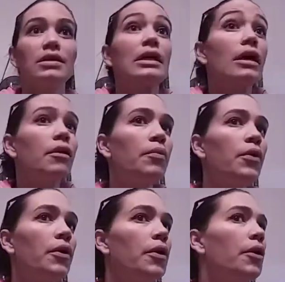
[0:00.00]
tip,
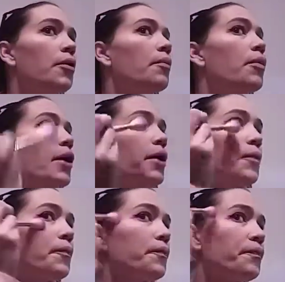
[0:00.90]

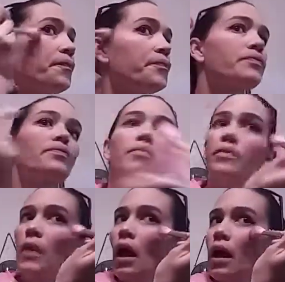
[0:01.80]
but
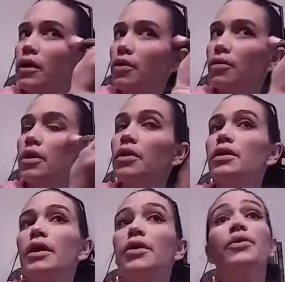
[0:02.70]
I don't want to look
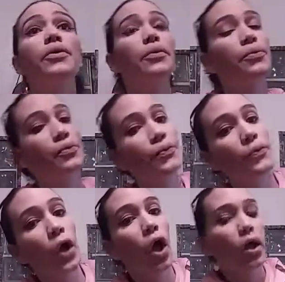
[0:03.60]
like a who.
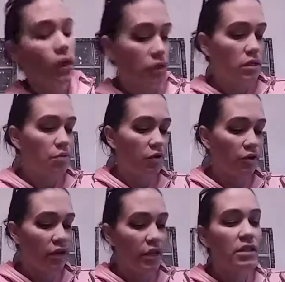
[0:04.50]
Because it'd be
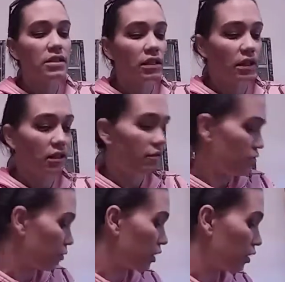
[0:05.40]
very easily
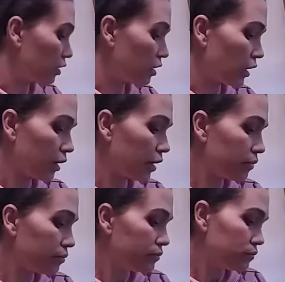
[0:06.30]
for me to look like
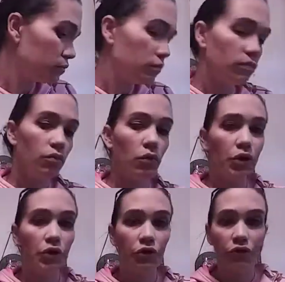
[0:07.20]
one
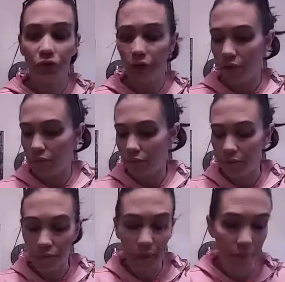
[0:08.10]
of the
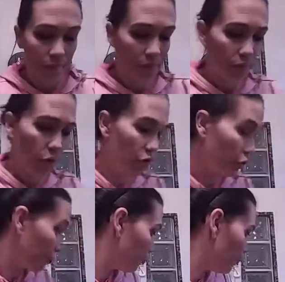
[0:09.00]
a
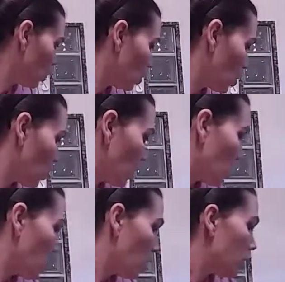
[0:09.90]
who.
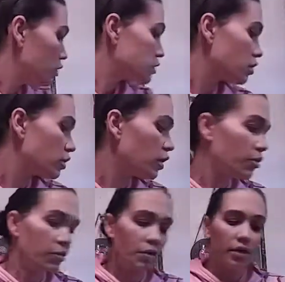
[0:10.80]
So now
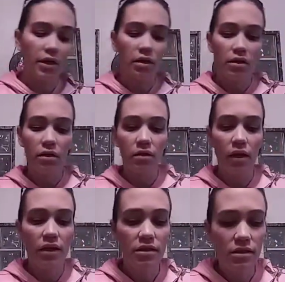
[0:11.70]
I'm going in,
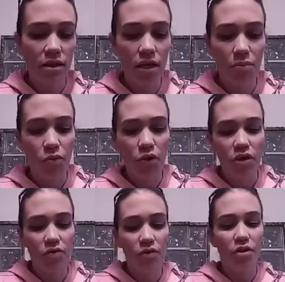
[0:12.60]
last step, with
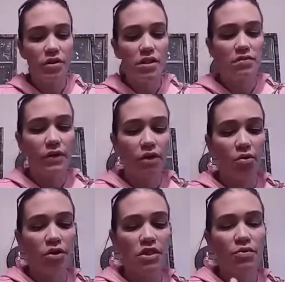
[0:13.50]
the Falsies
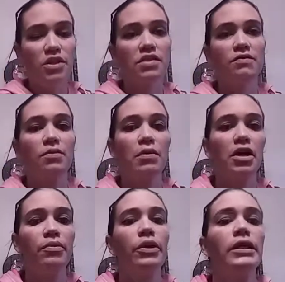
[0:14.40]
Volume Express from
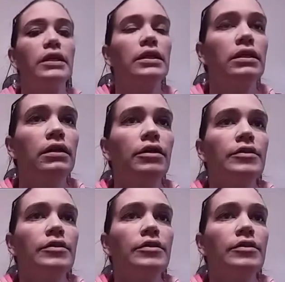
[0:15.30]
Maybelline.